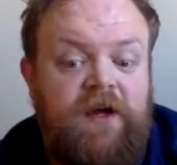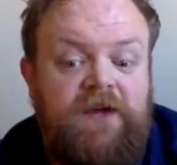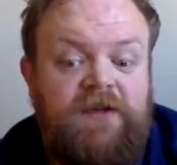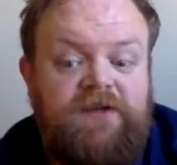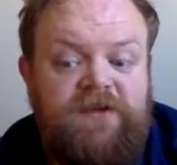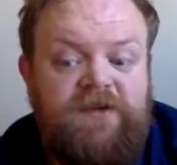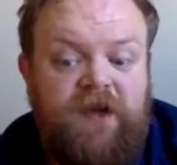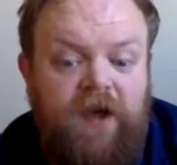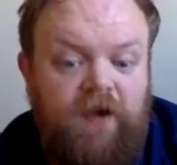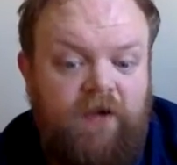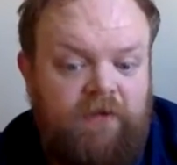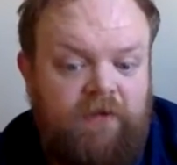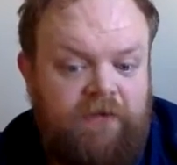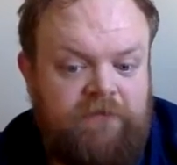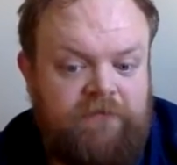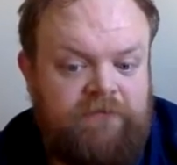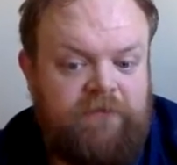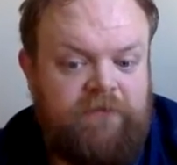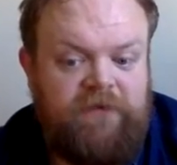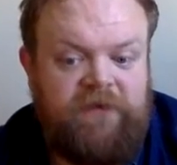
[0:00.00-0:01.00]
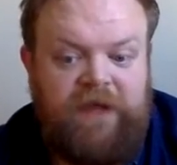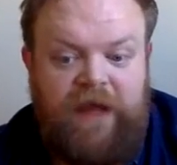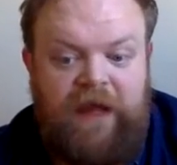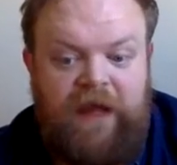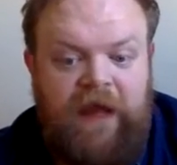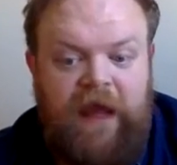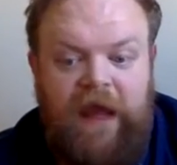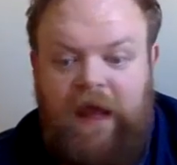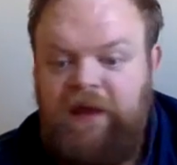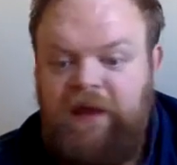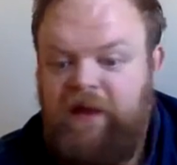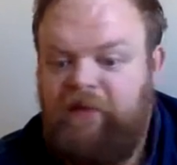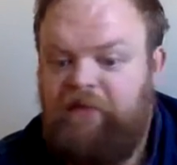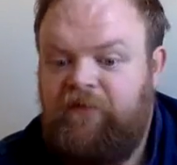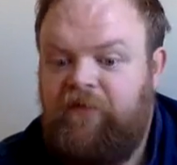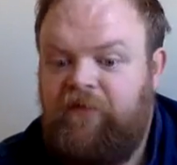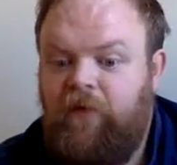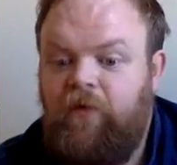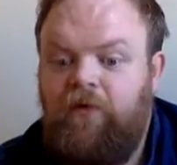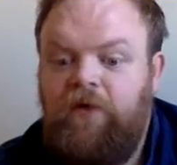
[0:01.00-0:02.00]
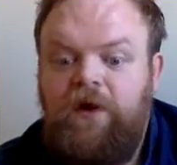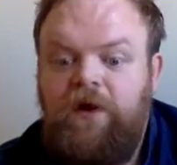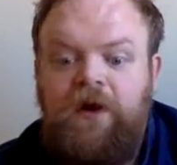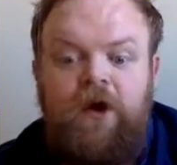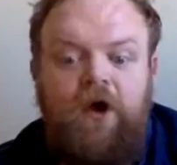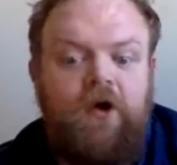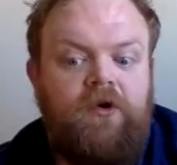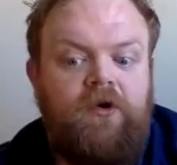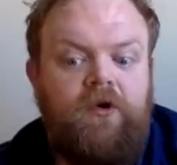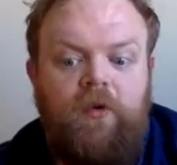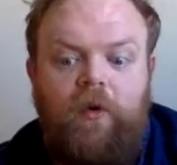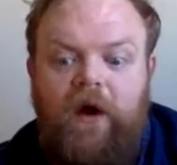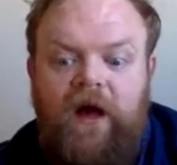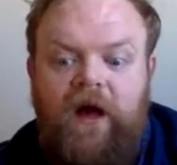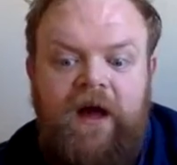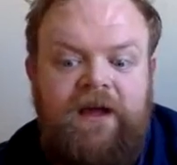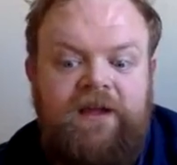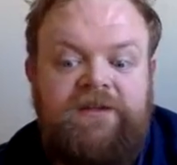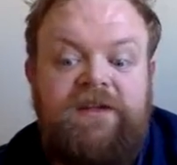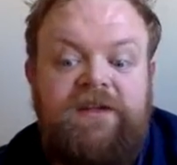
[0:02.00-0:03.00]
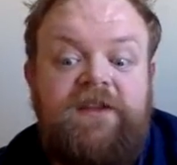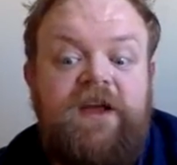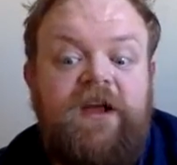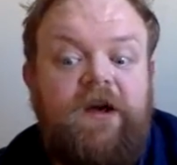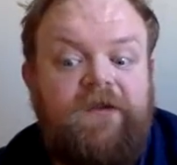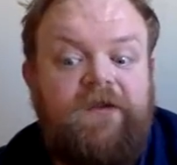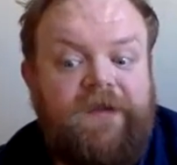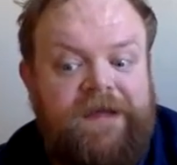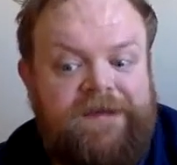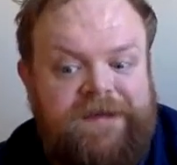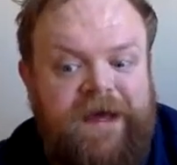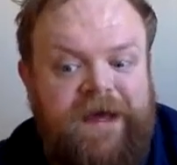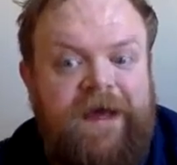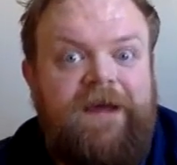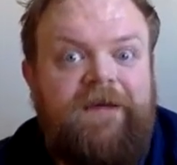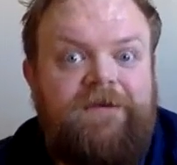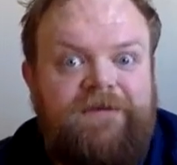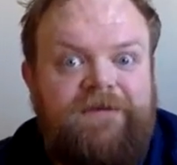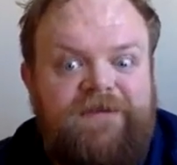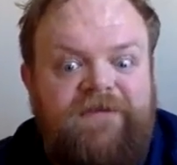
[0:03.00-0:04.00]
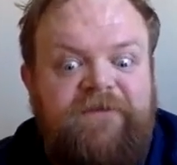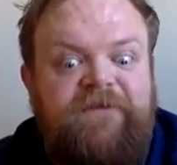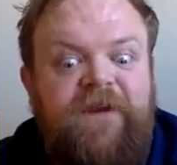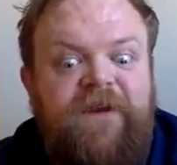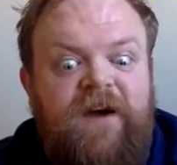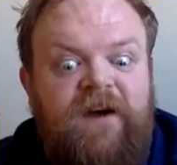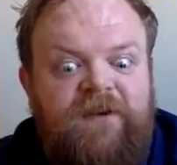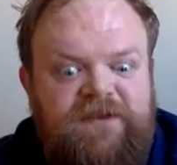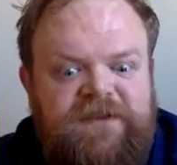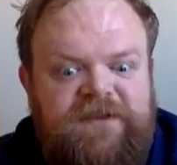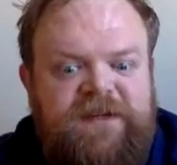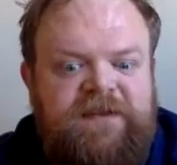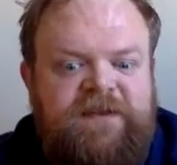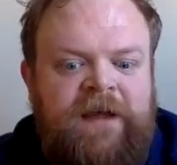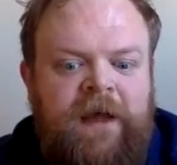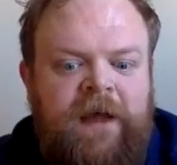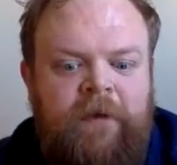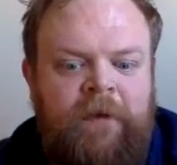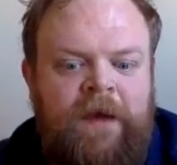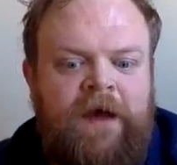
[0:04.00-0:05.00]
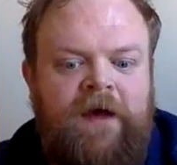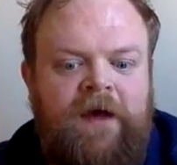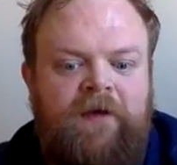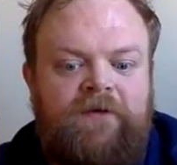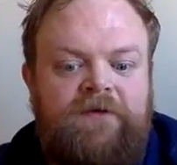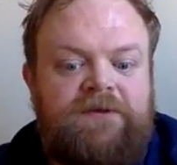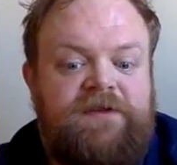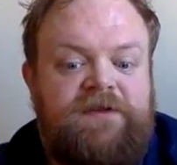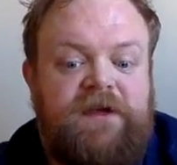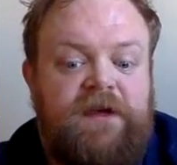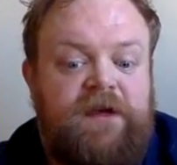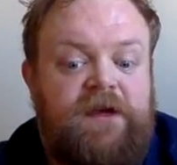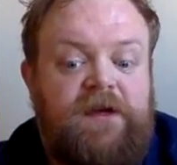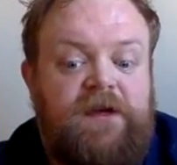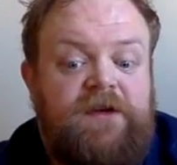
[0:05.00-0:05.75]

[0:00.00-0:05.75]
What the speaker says: So they had to fall a long way, so they got their tails fast in their mouths,